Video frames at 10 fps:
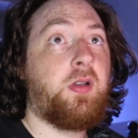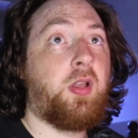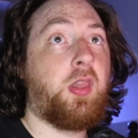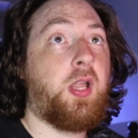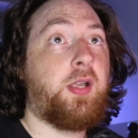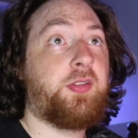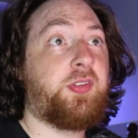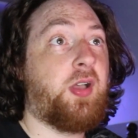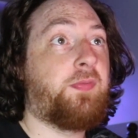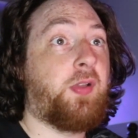a
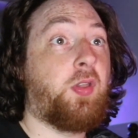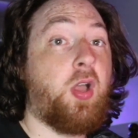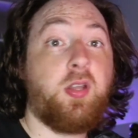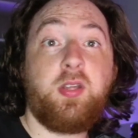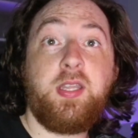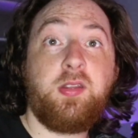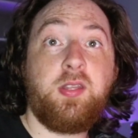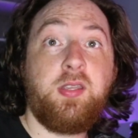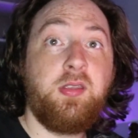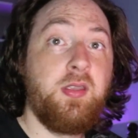lot
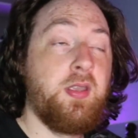lately.